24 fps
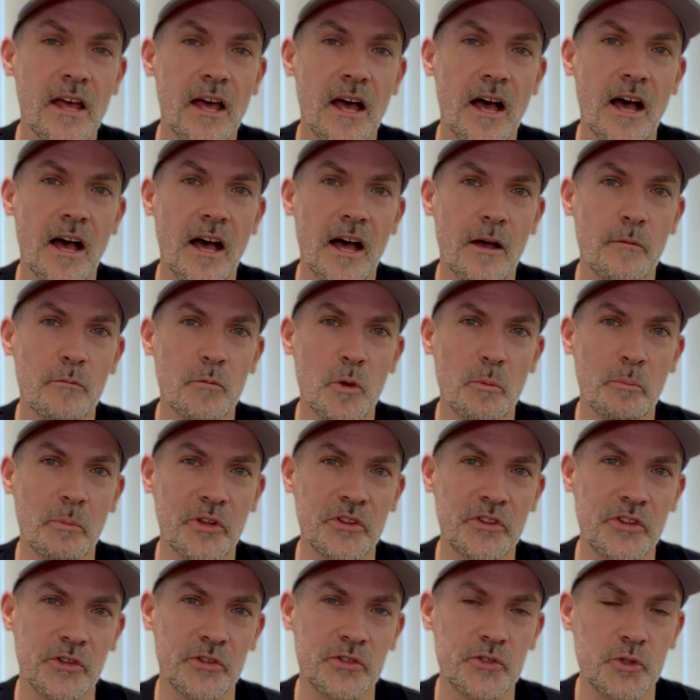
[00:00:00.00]

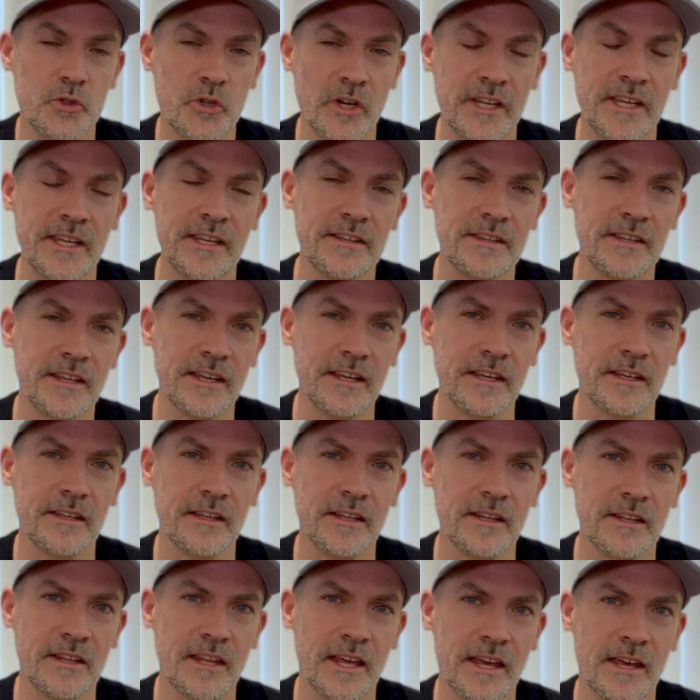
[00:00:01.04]
But the tricky
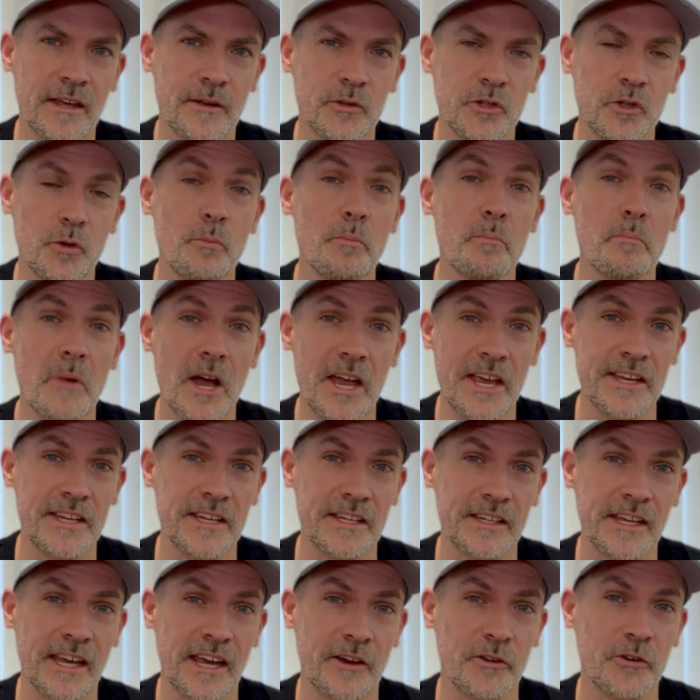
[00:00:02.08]
thing that you might
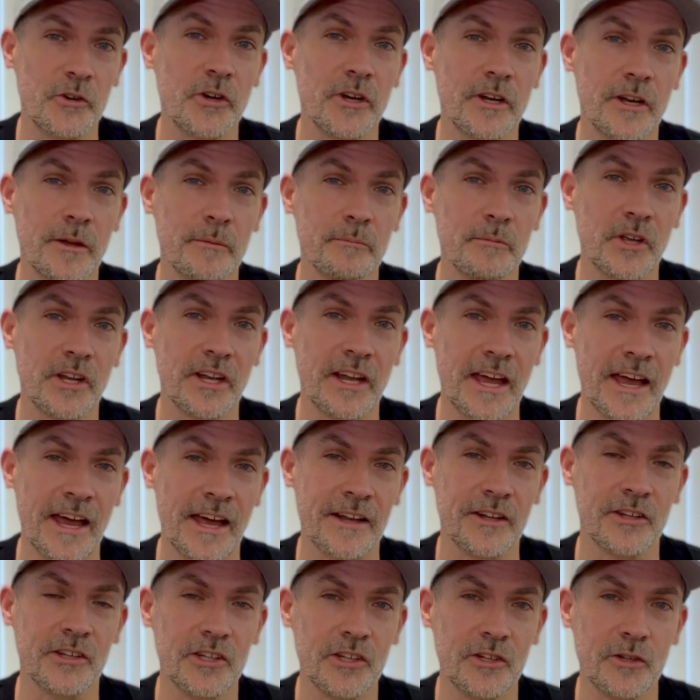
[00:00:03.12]
encounter, and I'm going to
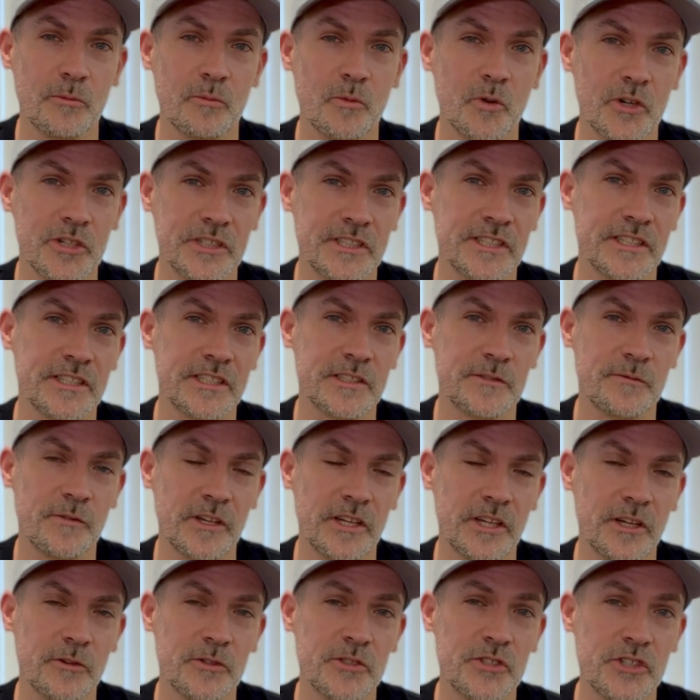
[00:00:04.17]
add a little more to this
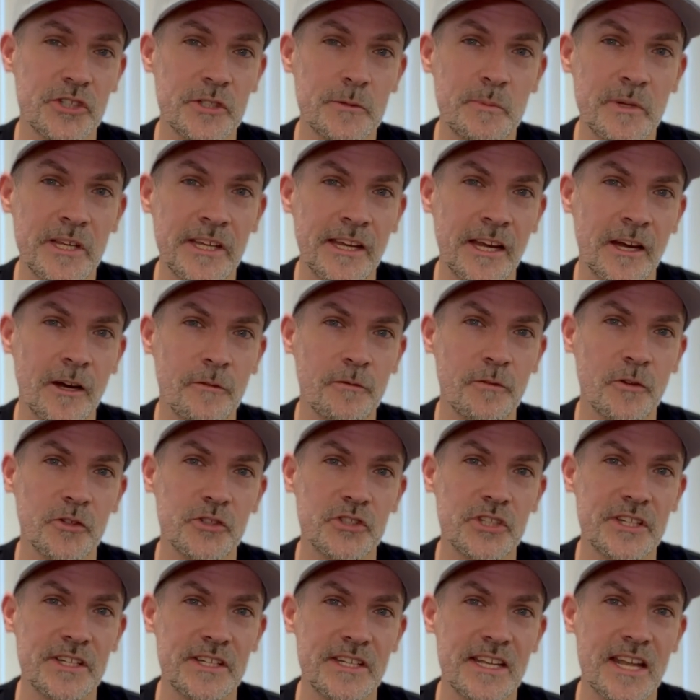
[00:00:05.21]
video, is just be careful
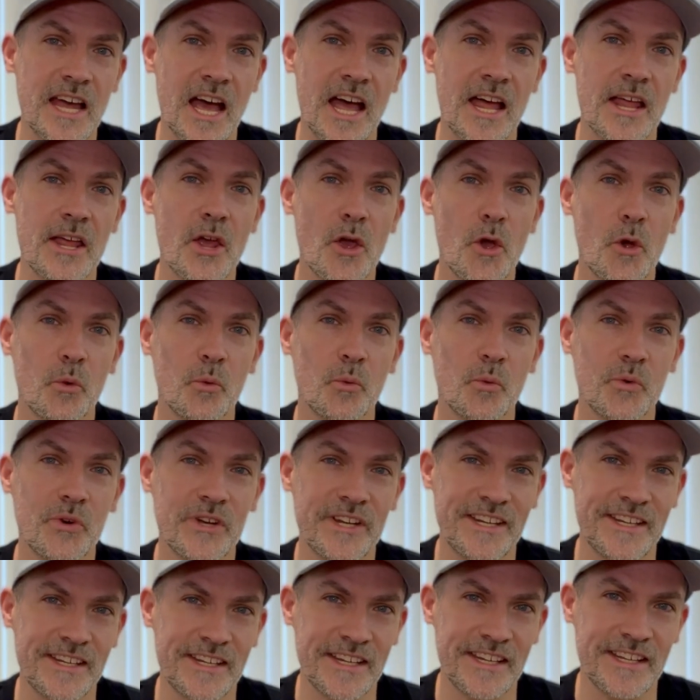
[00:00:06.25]
to not
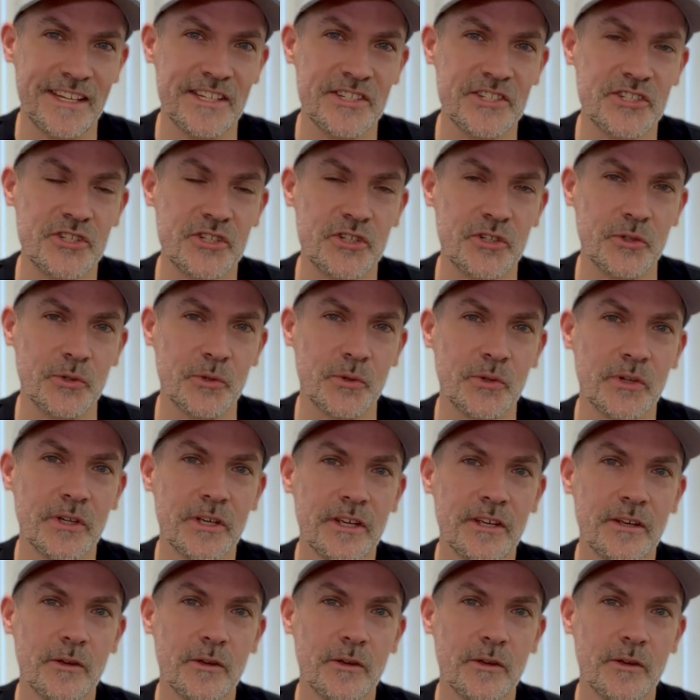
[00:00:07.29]
read into